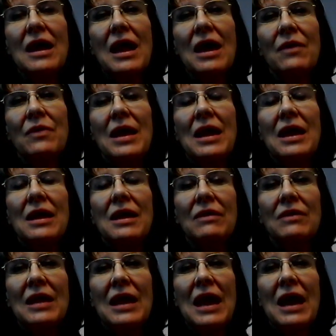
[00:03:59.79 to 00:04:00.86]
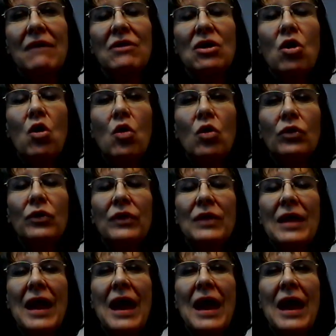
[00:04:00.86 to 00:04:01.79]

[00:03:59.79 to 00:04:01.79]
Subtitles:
And they have a cold that they